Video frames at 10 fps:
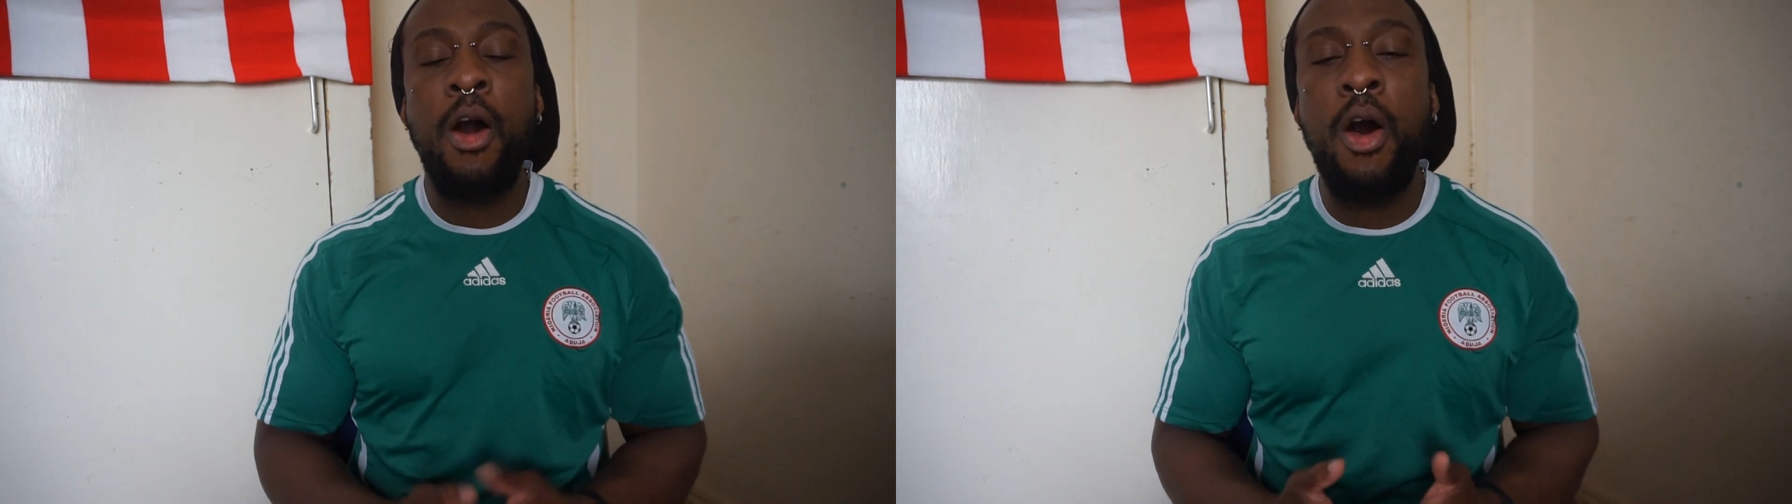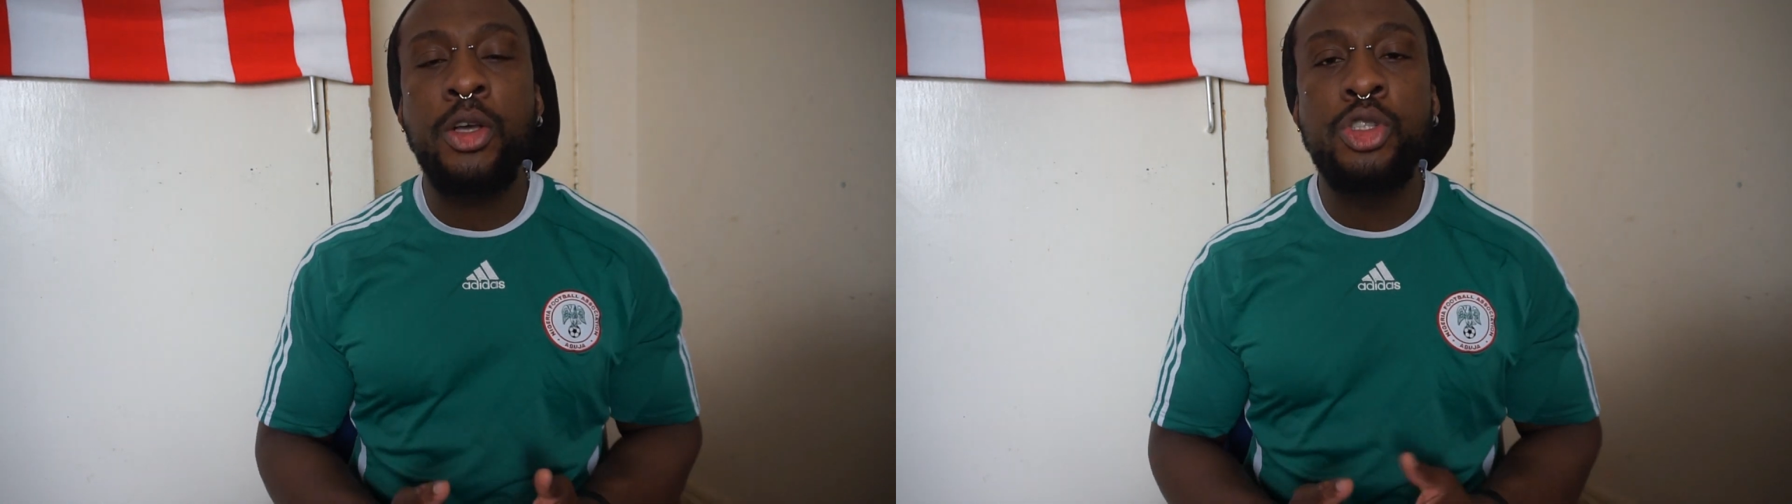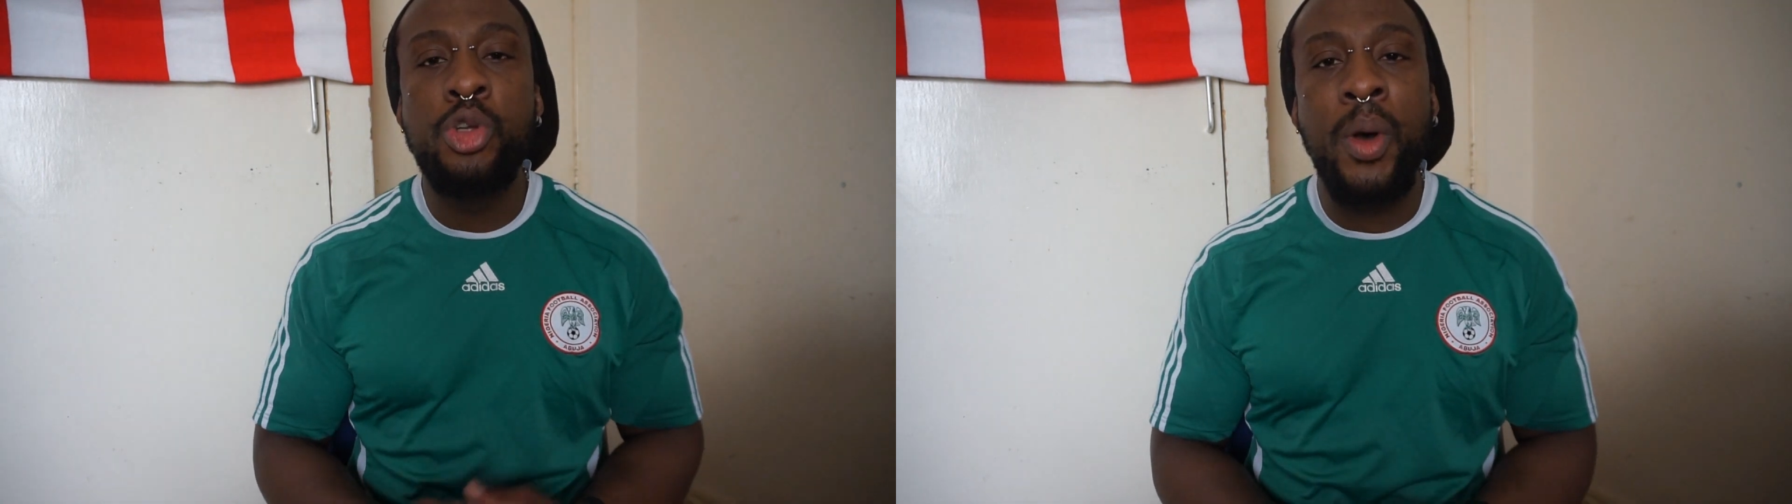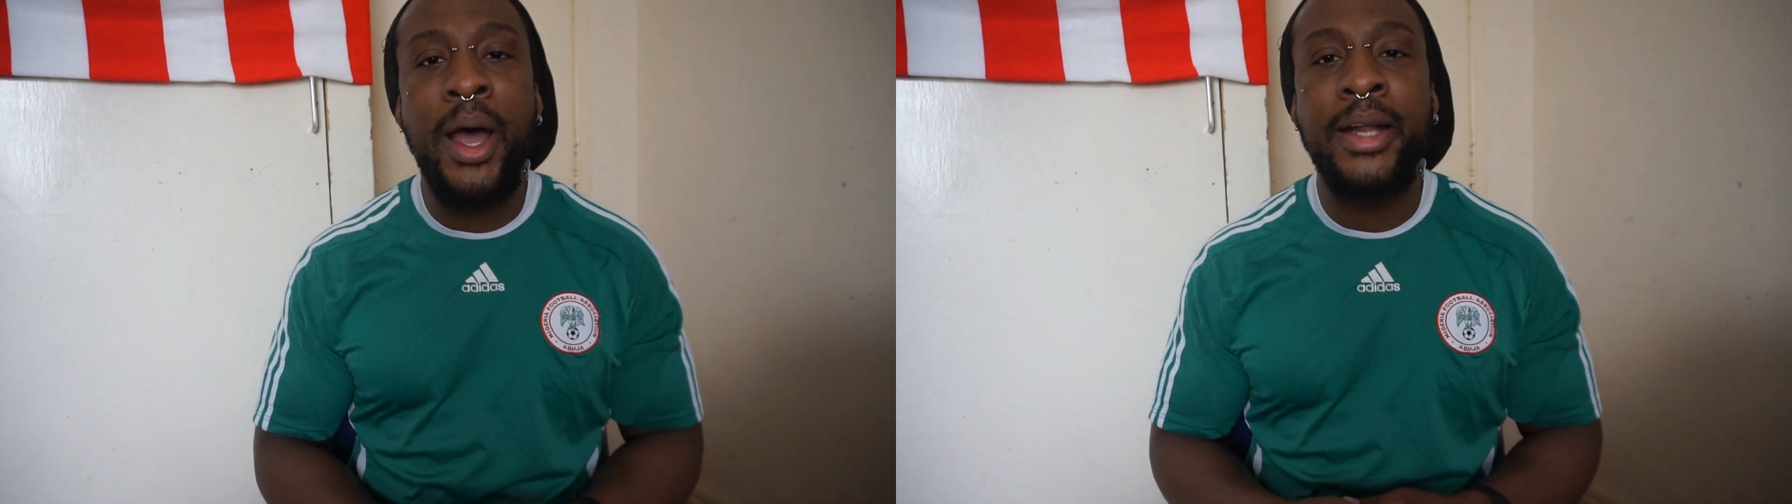Arsenal